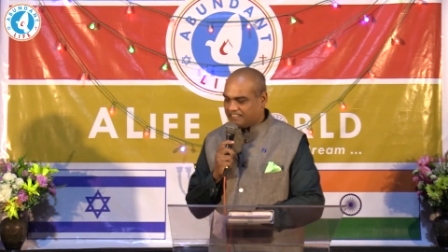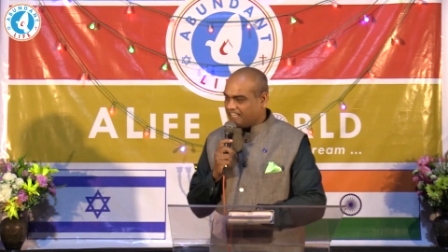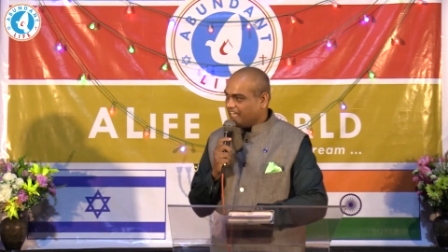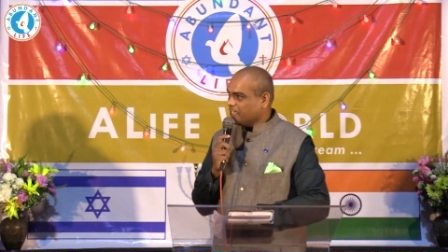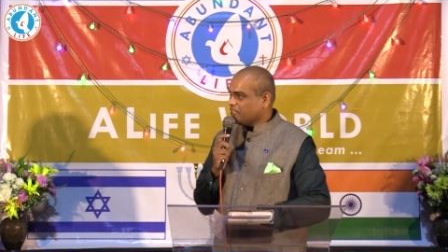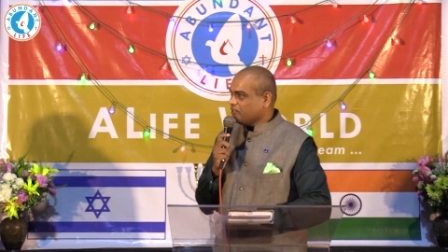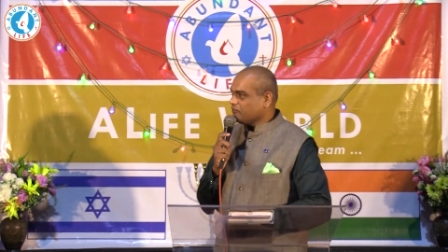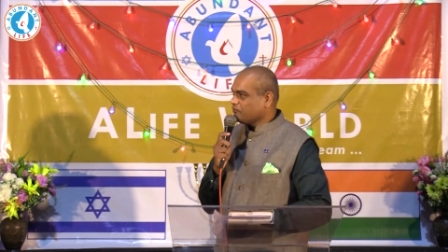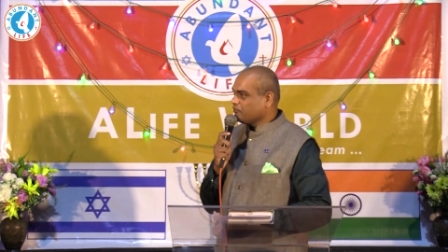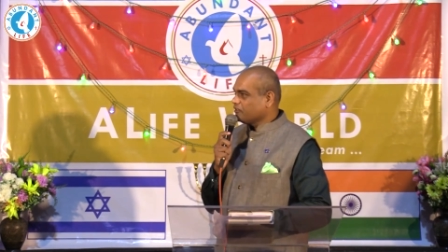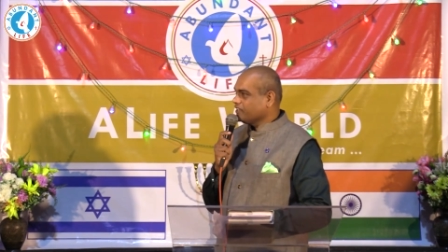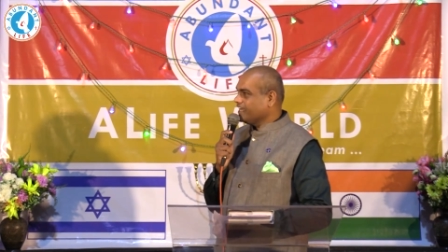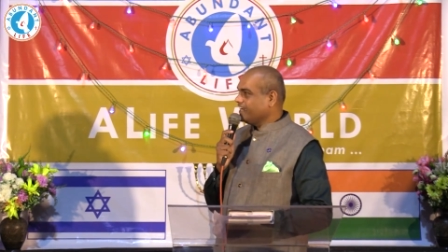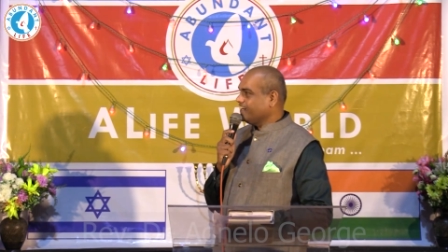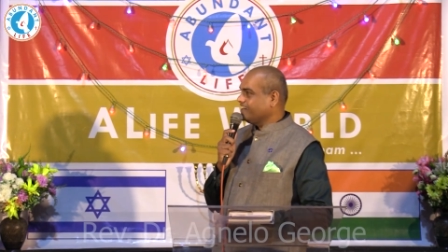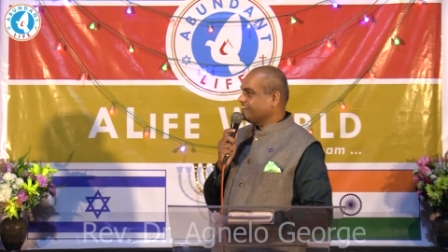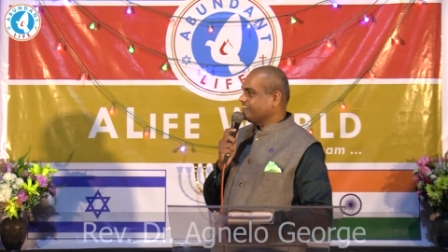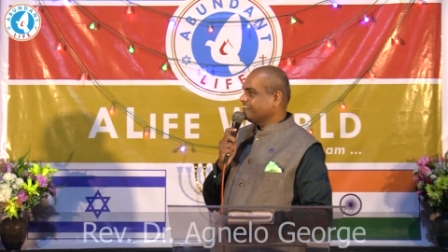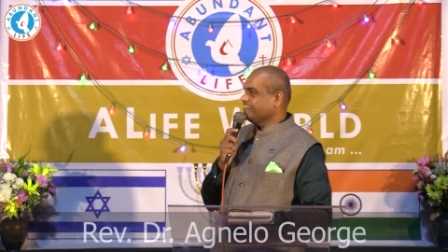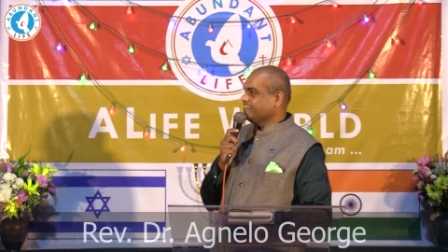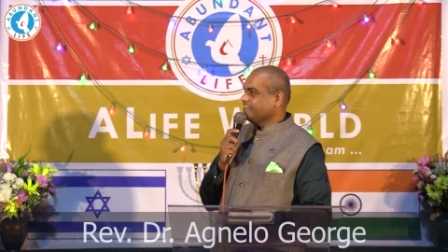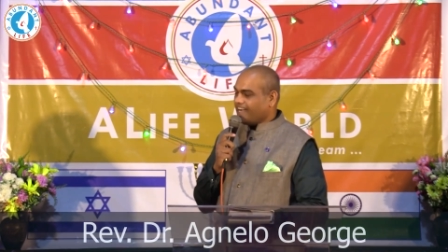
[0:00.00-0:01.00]
thank you for
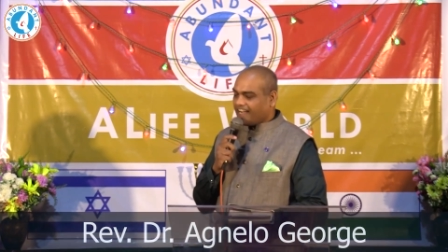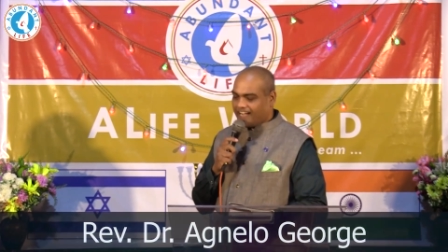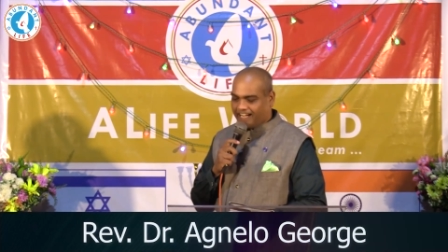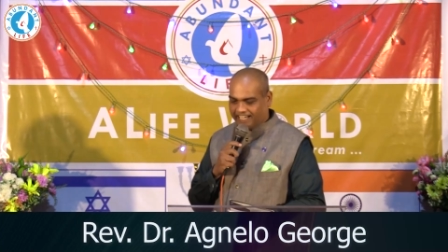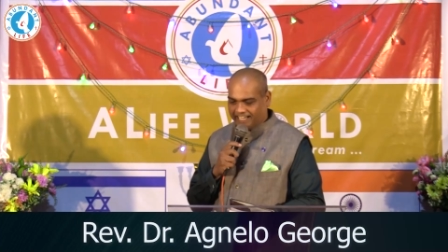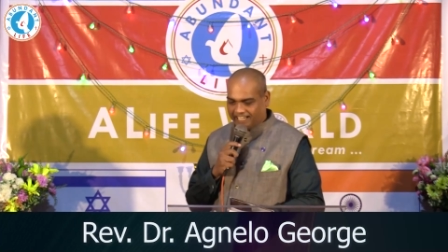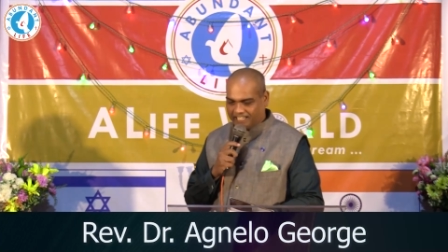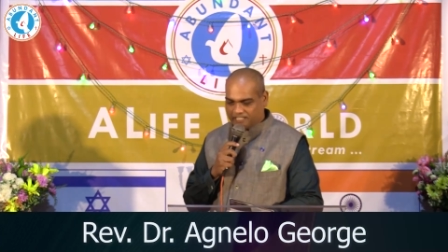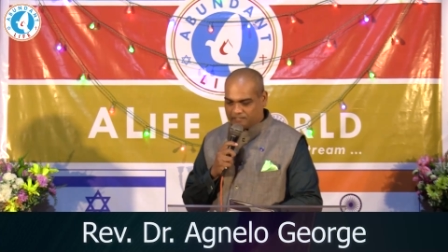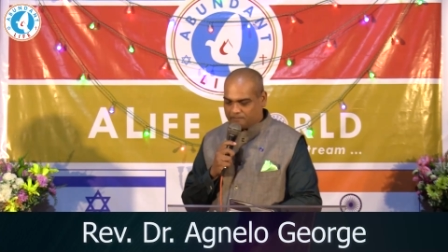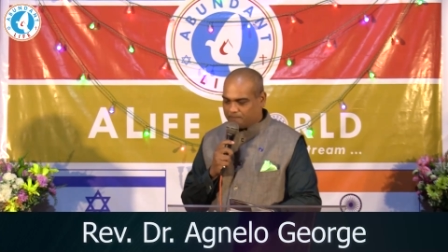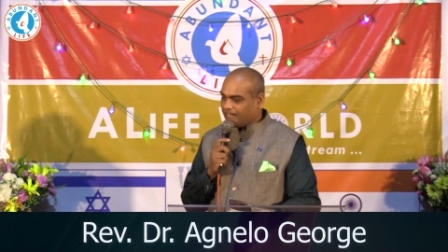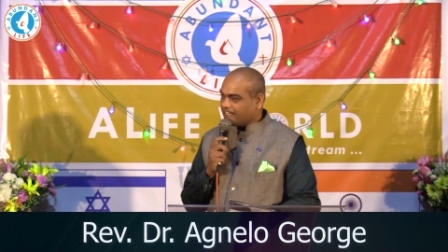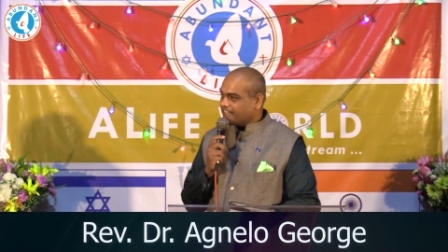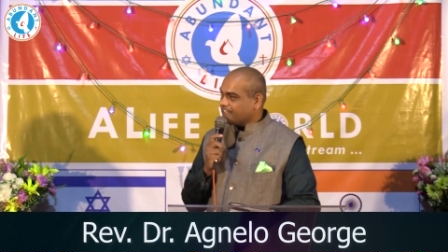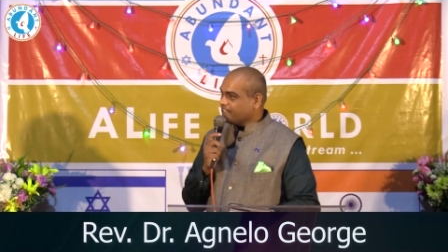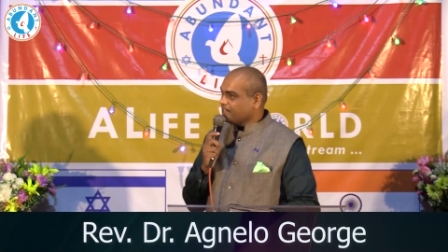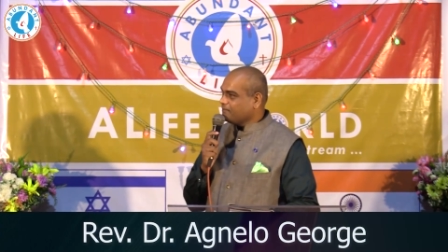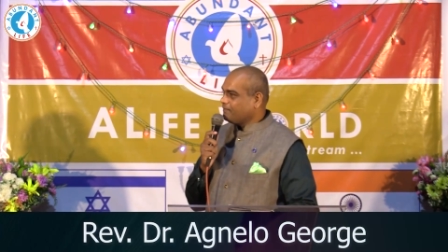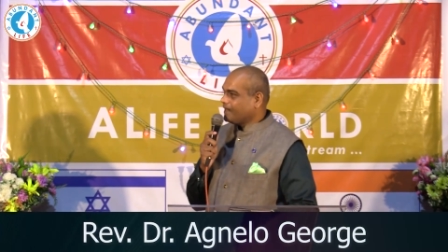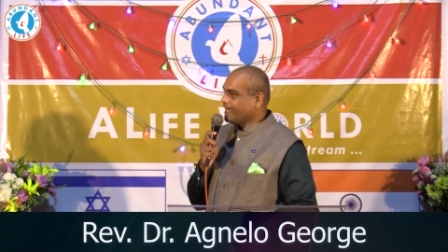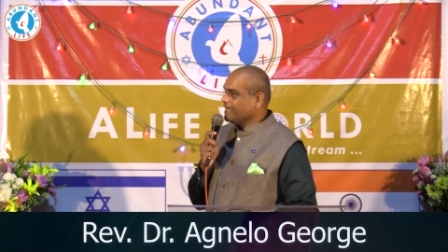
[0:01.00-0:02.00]
that
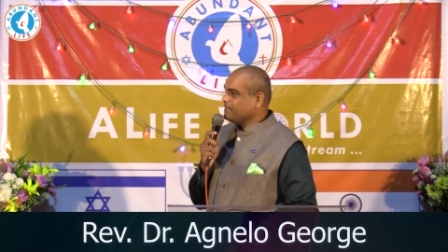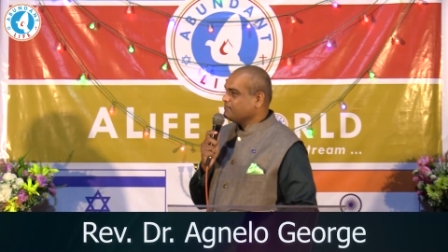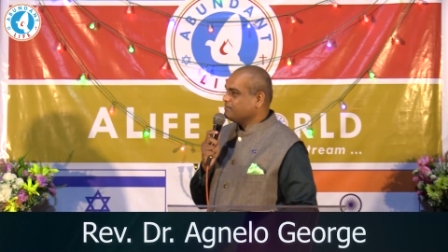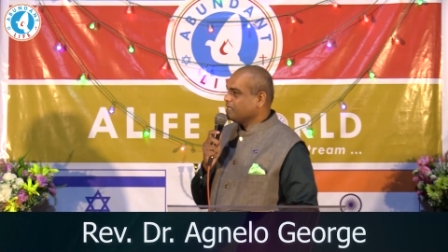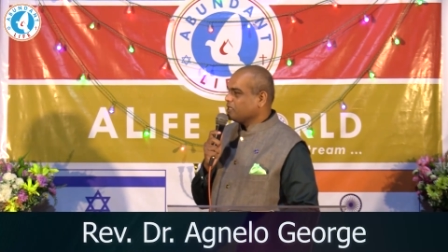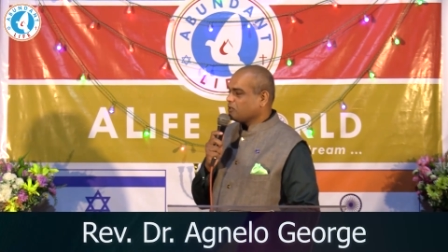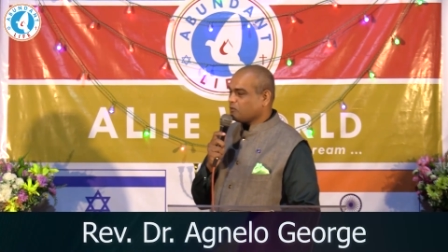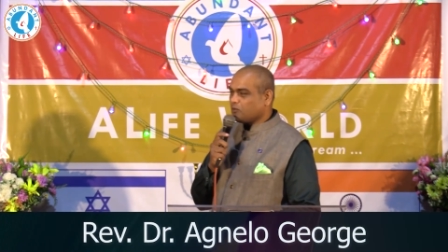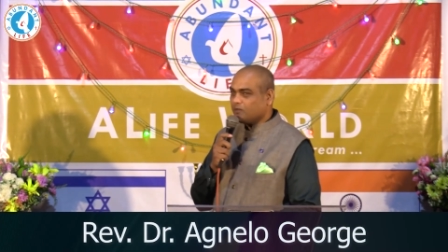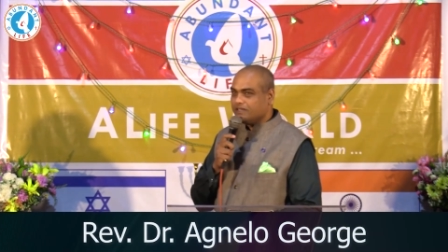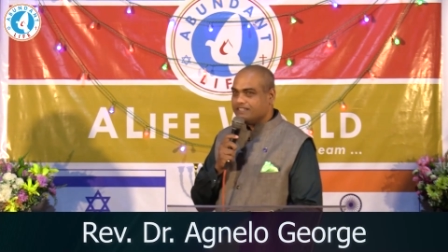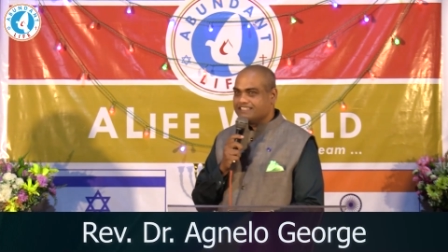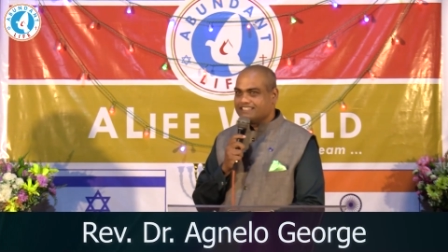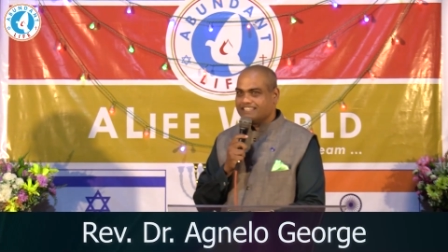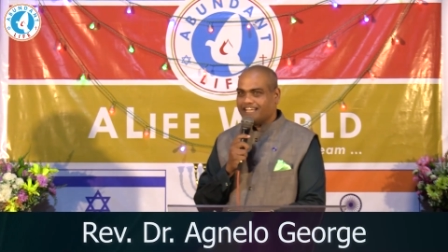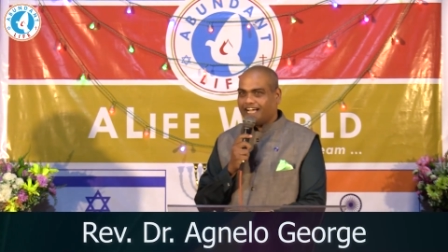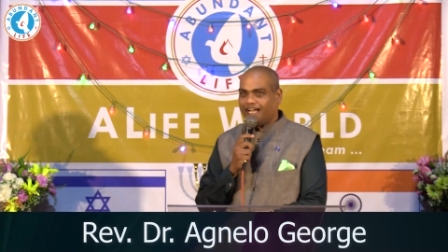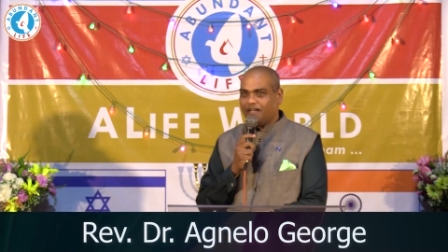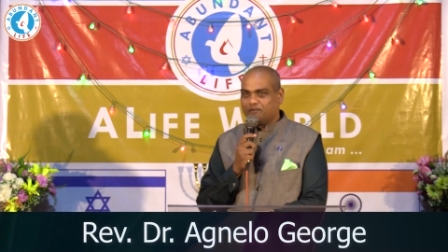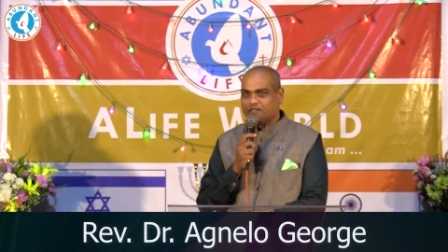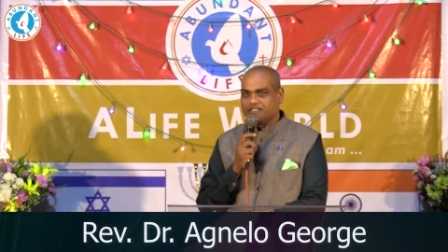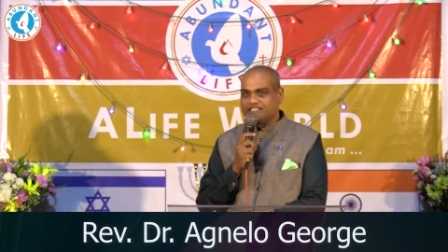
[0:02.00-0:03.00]
unexpected Bible quiz.
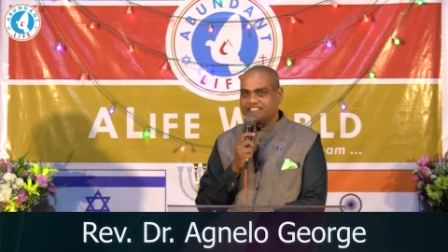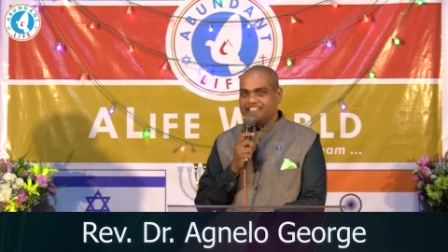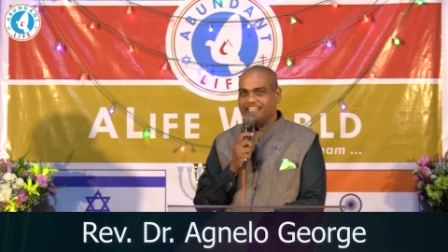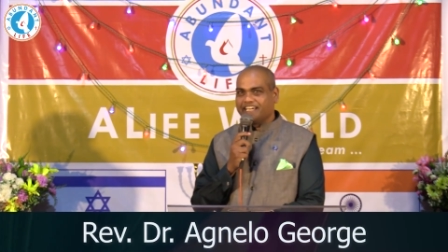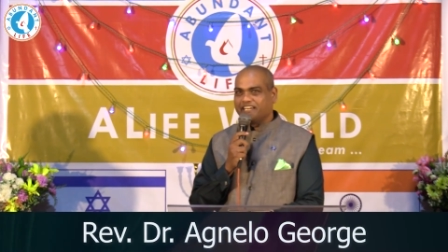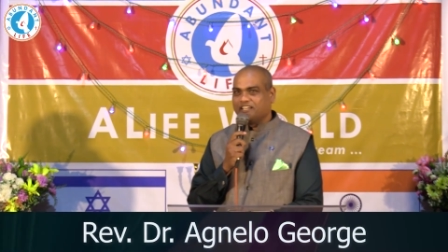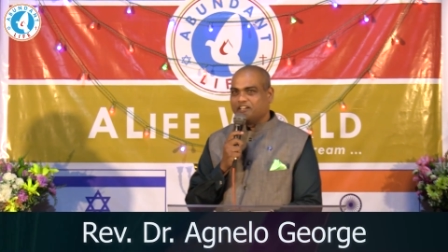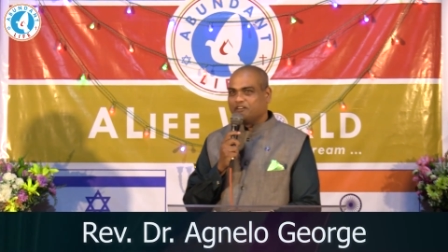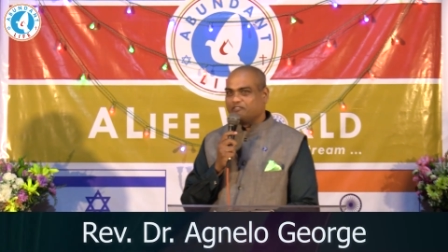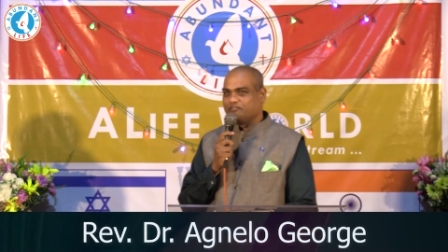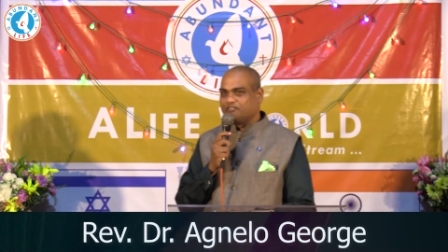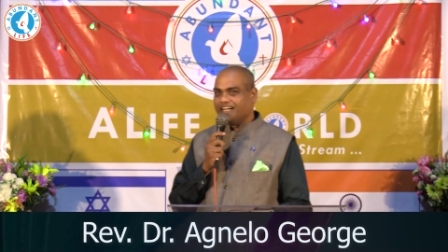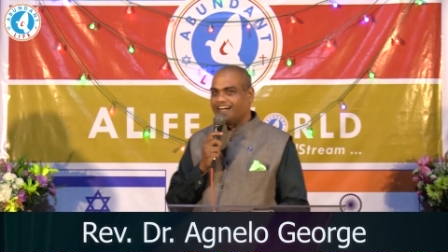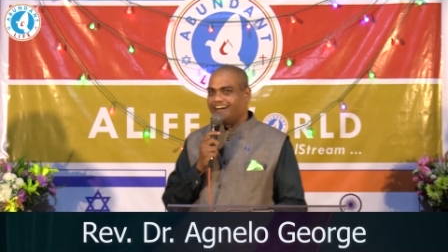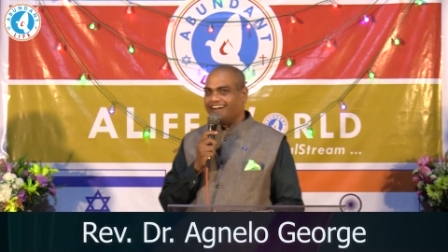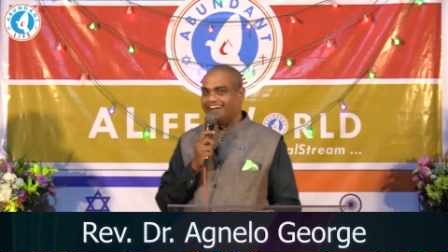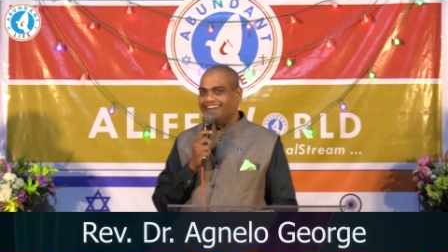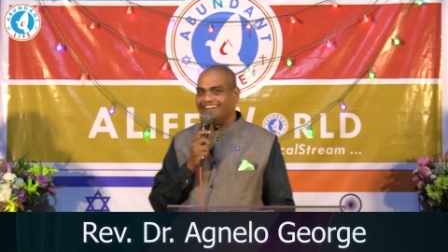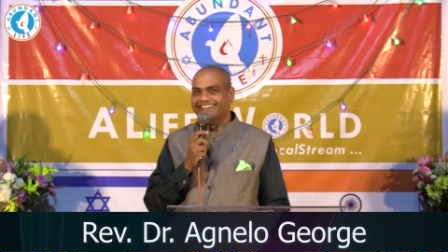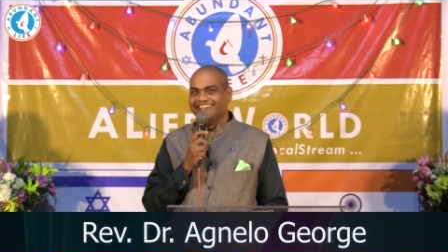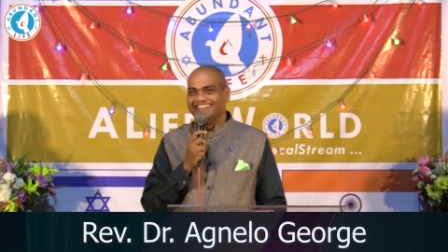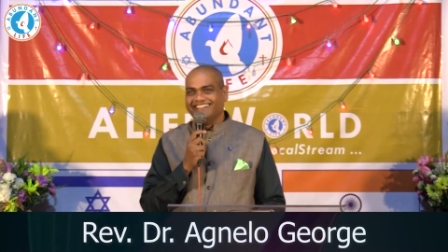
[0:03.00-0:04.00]
I was taken off
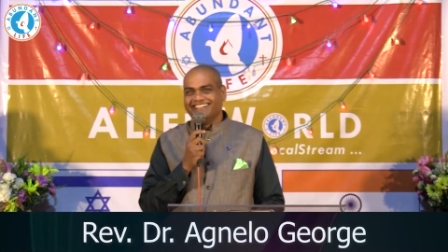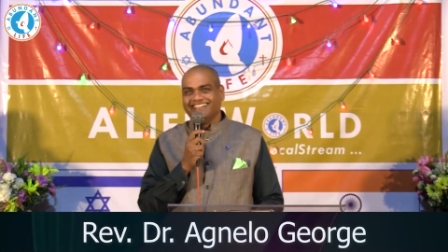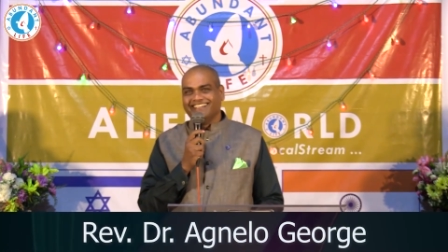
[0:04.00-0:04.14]
guard.